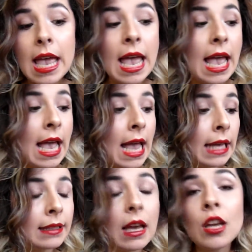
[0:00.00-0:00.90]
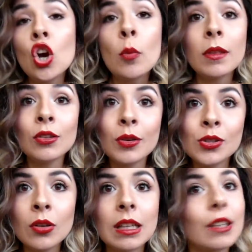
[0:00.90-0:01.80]
And I hope that you
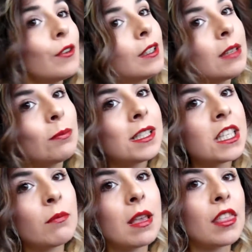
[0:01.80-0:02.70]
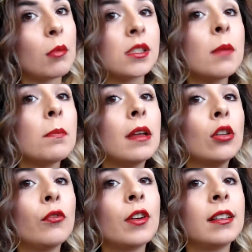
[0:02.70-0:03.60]
enjoyed it. If you did, please give me a thumbs up and
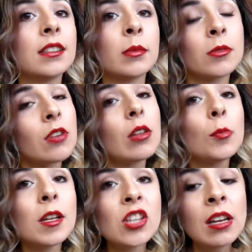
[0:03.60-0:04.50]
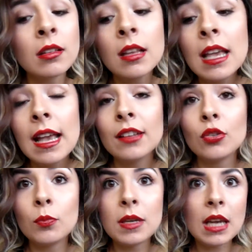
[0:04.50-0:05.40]
don't forget to subscribe to my channel
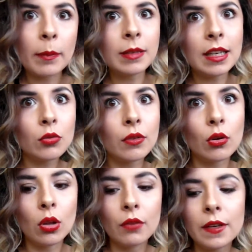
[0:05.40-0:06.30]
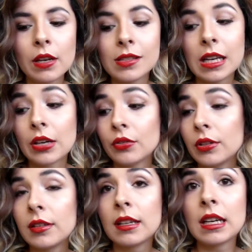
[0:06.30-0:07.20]
to be updated with all the videos that
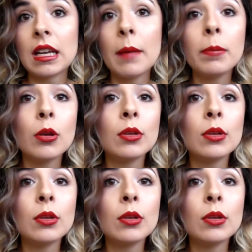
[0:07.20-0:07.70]
I, that I upload